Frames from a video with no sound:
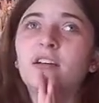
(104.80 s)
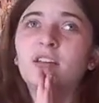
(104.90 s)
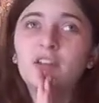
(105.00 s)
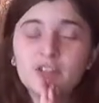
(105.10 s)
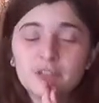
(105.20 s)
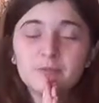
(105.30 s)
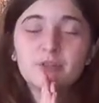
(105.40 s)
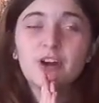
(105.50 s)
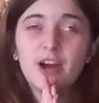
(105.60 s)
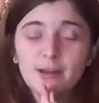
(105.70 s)
go
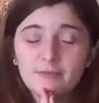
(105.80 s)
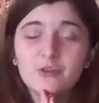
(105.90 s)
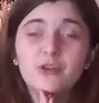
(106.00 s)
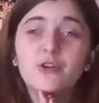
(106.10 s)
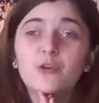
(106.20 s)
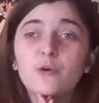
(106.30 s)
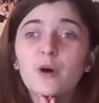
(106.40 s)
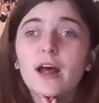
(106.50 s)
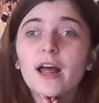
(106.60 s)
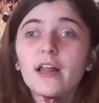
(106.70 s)
subscribe to
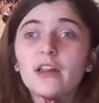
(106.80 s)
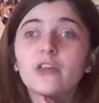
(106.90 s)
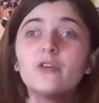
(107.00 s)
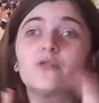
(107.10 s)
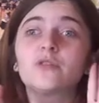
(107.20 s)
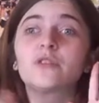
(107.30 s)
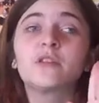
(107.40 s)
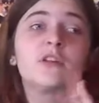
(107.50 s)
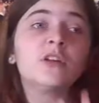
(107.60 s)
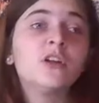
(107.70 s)
those
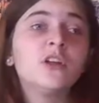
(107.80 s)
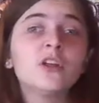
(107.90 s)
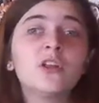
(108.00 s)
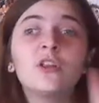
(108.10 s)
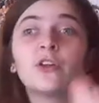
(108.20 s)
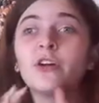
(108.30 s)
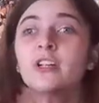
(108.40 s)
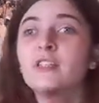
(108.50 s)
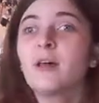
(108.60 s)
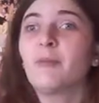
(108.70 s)
three
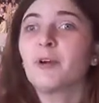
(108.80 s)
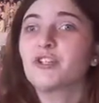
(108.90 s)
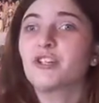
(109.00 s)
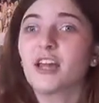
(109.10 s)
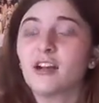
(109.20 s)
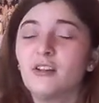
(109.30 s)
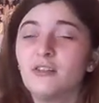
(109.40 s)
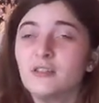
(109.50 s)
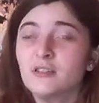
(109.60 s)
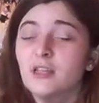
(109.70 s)
separate
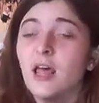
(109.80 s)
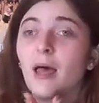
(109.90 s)
channels.